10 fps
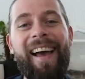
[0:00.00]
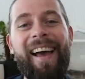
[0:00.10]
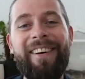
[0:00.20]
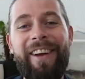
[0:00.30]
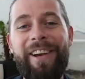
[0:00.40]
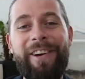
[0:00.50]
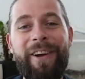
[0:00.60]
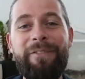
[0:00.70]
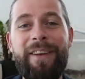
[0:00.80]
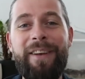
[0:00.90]
green
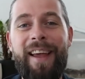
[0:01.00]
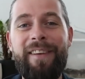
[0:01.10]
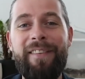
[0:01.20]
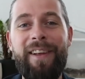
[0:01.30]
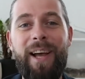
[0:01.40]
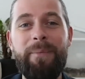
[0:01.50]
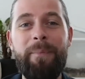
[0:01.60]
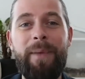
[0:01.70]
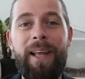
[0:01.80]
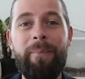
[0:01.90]
or vegetation at
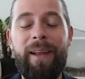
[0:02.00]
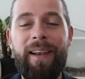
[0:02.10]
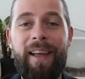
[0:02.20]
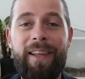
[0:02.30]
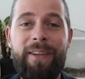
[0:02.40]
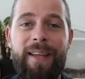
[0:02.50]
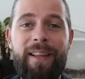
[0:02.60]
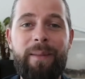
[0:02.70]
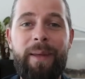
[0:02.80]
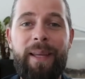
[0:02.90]
Herman Miller, but like you said
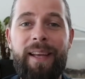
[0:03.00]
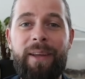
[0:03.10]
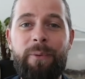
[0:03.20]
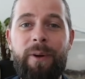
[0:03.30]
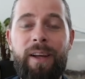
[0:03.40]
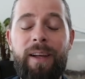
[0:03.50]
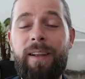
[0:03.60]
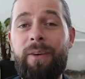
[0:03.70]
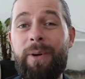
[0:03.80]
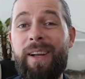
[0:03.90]
at the beginning, we're
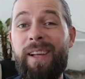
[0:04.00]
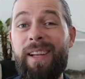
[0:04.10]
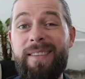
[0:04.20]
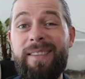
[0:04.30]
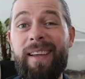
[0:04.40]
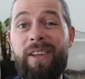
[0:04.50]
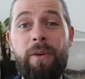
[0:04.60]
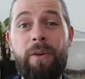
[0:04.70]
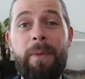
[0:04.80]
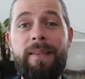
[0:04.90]
a holistic,
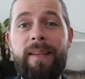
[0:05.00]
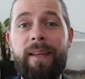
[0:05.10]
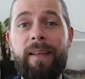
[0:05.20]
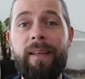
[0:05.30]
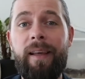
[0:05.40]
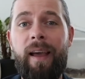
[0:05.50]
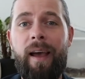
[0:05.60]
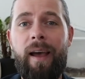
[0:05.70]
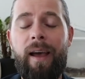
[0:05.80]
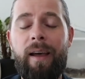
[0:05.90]
humanistic
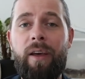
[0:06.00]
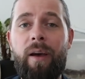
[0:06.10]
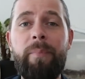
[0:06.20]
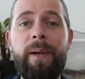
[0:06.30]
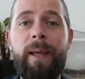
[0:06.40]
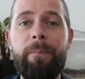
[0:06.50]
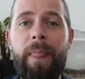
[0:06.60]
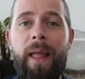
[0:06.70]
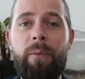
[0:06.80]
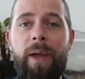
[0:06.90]
company,
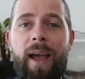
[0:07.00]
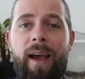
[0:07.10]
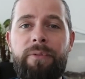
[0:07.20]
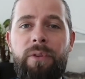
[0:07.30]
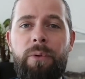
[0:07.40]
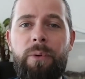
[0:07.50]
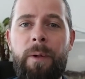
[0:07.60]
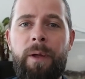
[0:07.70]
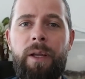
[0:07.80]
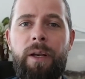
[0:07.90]
and we have to, you
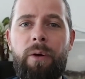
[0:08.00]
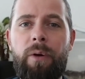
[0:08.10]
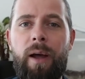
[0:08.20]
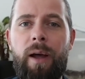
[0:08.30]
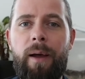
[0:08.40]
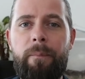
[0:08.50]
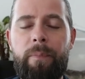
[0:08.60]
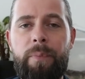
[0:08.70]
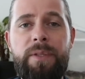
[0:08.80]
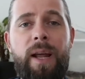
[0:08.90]
know,
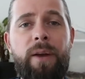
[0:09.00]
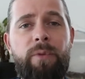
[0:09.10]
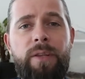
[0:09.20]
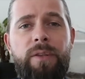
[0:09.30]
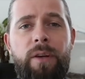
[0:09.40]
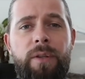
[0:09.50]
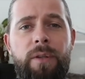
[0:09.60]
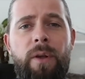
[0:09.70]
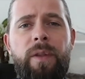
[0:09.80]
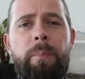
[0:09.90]
present research
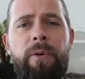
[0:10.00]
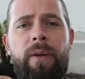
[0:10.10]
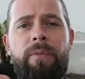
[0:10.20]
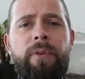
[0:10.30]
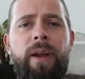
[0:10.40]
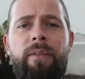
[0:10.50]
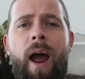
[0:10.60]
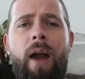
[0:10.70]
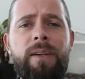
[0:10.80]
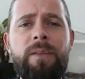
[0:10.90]
that's on the periphery of
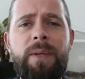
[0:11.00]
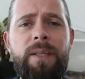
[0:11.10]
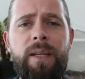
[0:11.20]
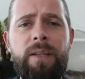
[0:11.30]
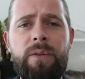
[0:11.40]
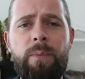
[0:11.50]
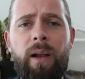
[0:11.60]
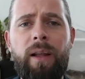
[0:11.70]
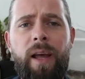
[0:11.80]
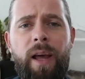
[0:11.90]
our expertise as
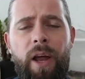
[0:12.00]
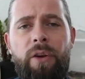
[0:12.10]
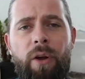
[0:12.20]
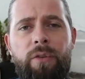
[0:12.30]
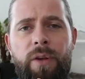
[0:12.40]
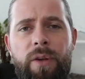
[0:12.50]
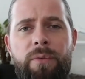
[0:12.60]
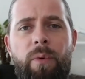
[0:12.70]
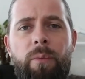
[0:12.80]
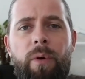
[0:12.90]
well, and not
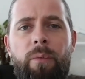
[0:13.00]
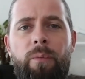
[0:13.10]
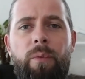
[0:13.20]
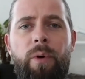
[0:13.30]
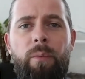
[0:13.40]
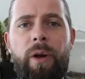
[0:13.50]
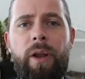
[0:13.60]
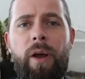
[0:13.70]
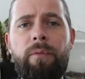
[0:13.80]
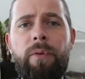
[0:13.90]
just what we're
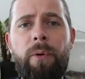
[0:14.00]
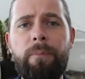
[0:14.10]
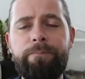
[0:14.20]
known for.